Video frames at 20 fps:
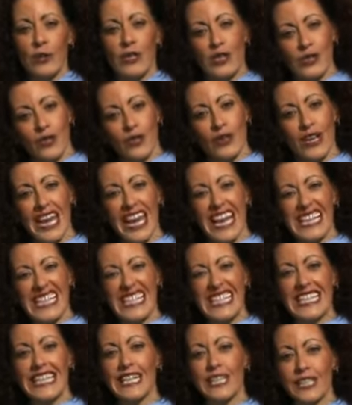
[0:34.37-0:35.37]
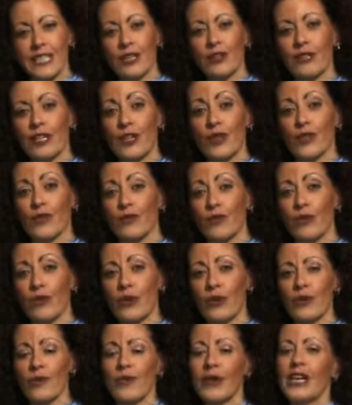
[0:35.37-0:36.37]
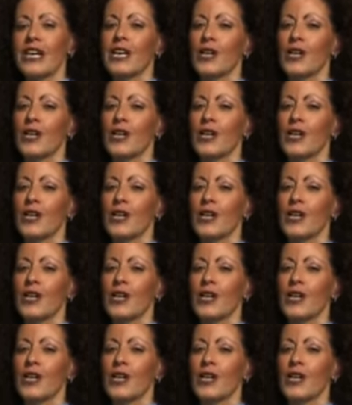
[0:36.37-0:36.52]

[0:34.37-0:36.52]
because you can't see clearly through them,